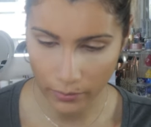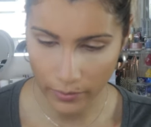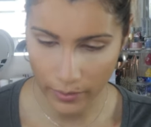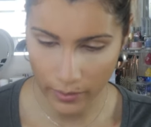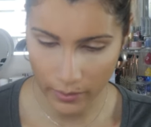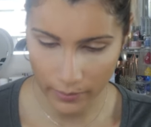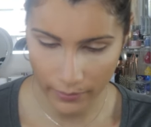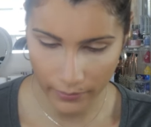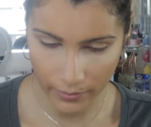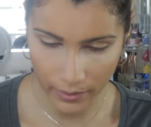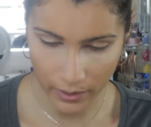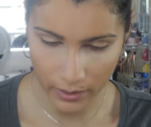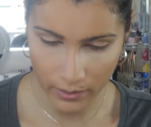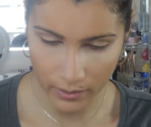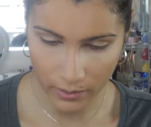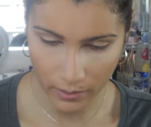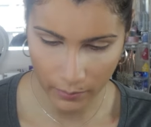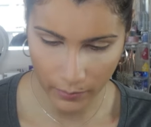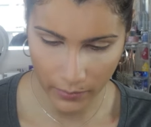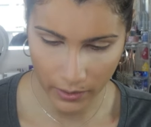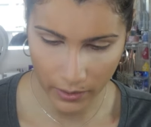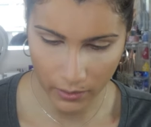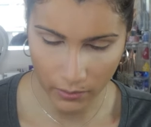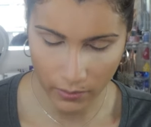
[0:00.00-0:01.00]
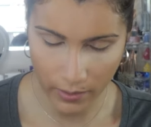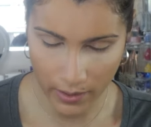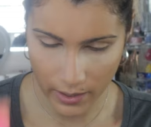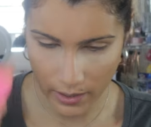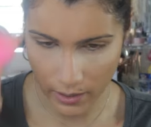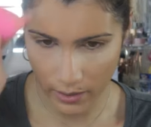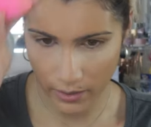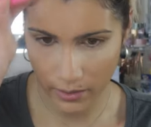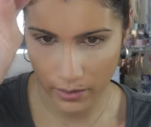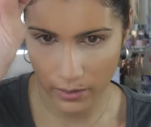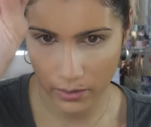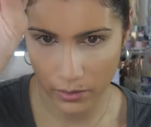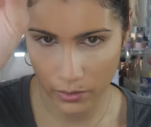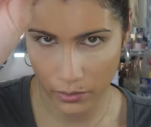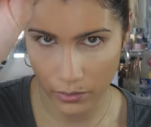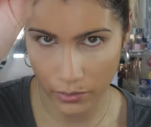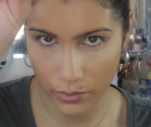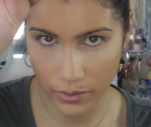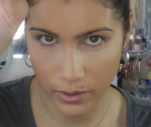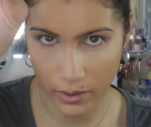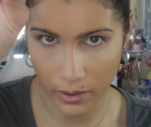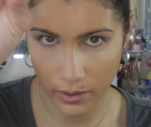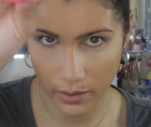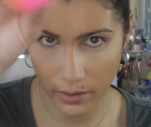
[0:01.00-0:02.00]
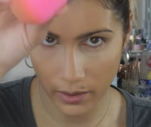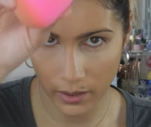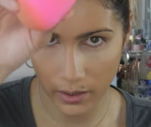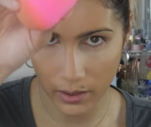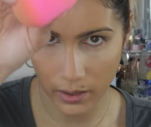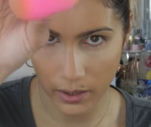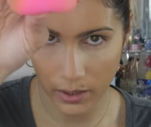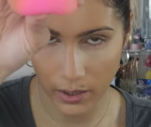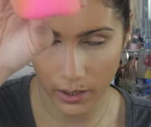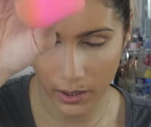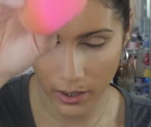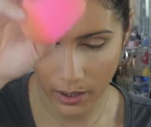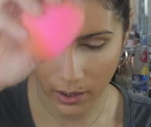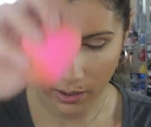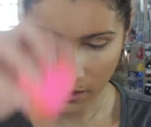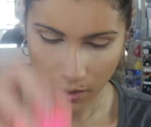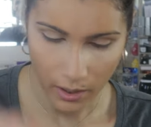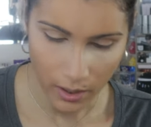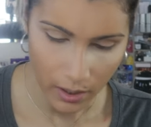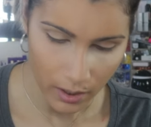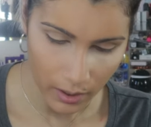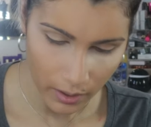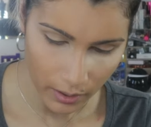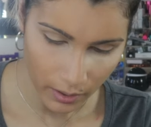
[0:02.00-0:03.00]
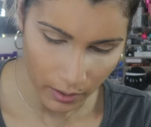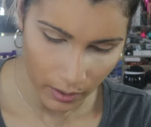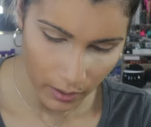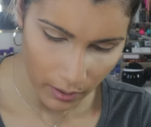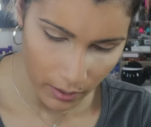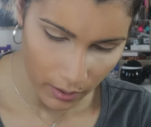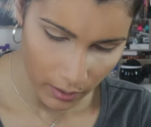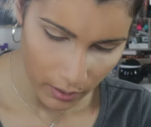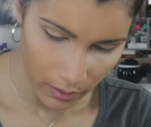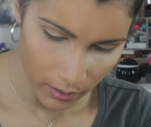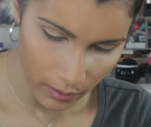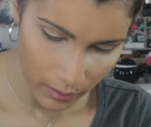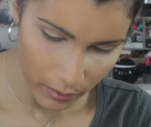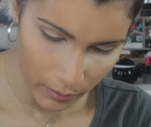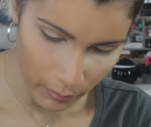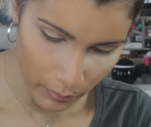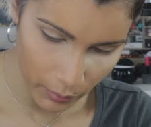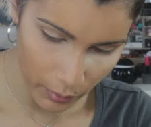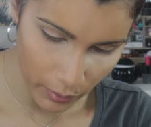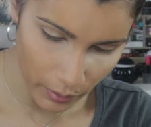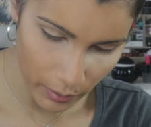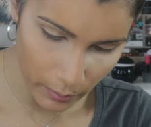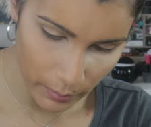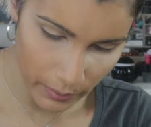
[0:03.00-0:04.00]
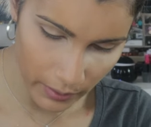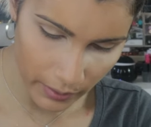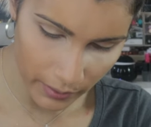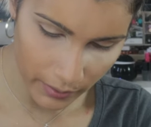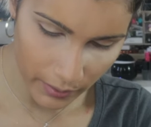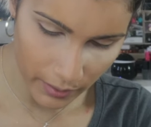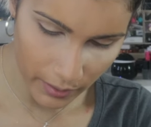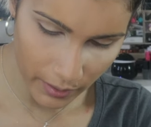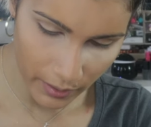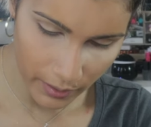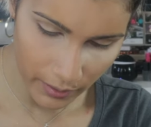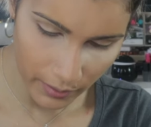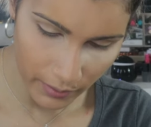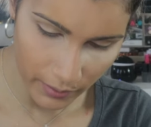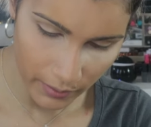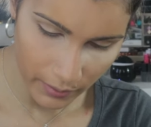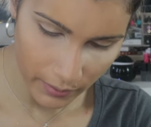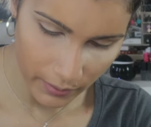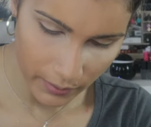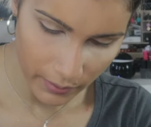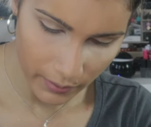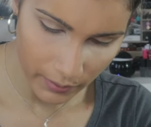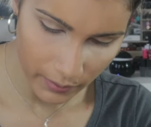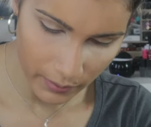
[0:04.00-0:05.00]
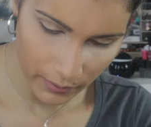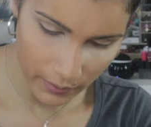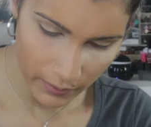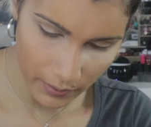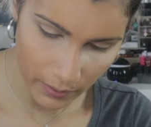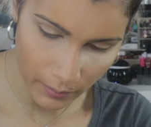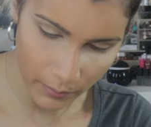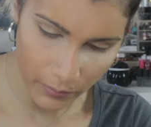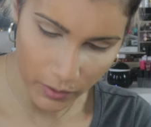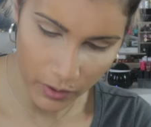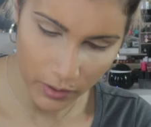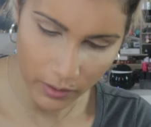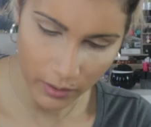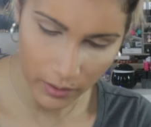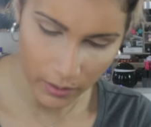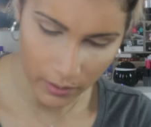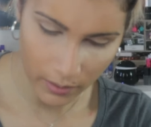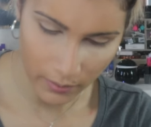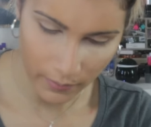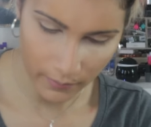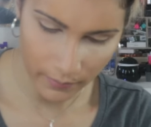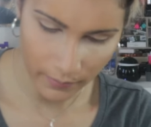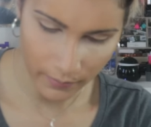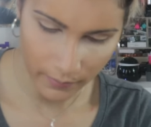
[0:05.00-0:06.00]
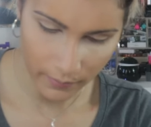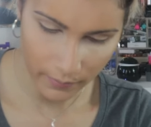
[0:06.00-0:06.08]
over the face, I'm going to go ahead and use the Beauty Blender. I'm just going to